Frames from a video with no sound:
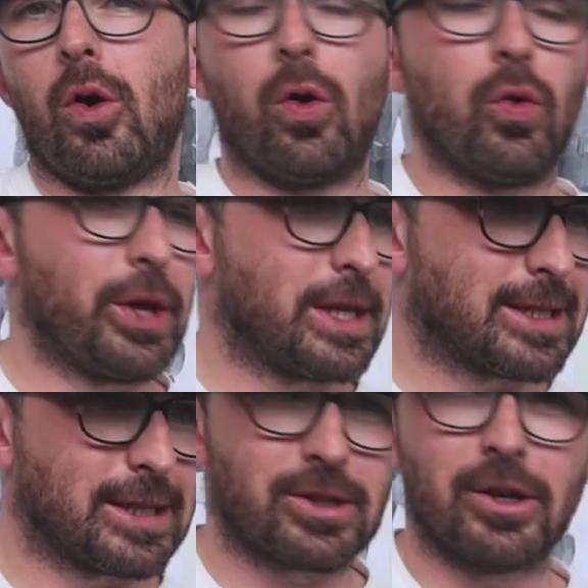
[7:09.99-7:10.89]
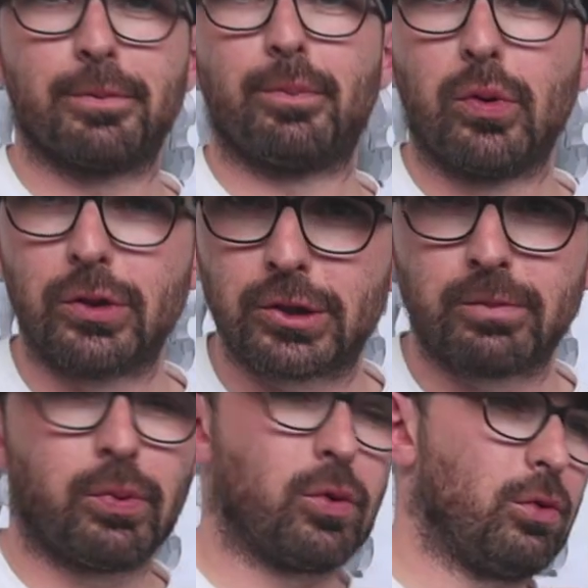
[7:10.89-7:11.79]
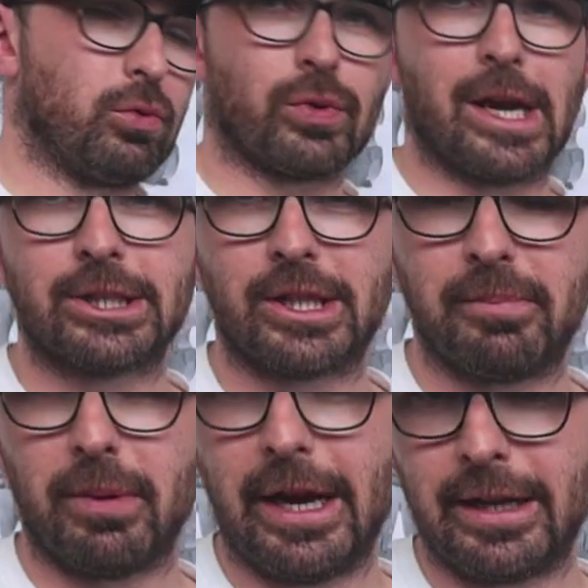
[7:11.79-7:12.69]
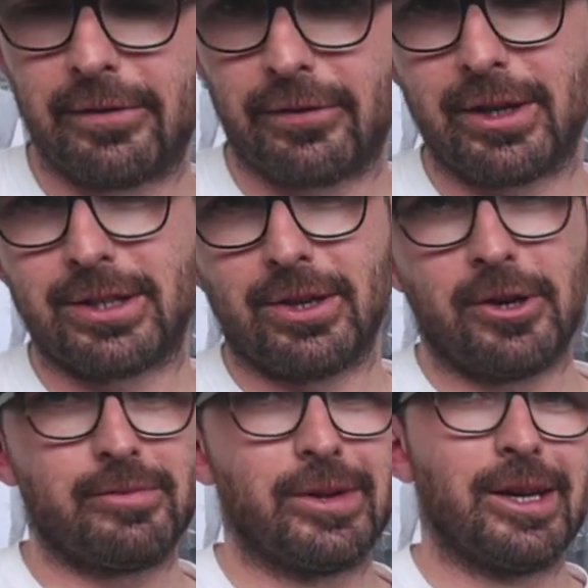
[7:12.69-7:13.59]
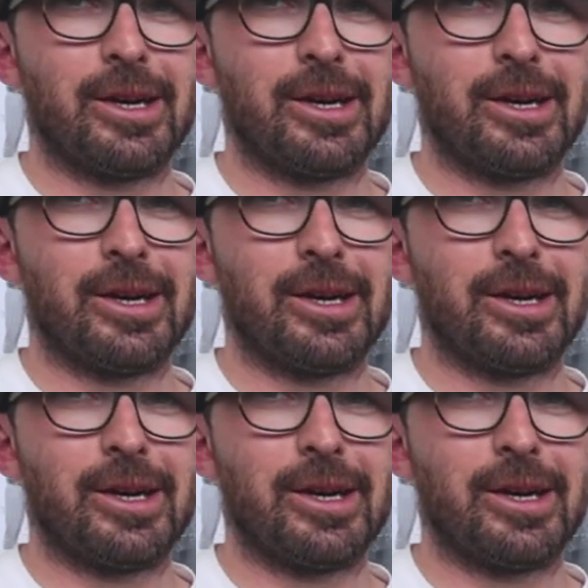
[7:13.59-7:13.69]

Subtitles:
All these licks kind of push, pull, rush, they're played in free time.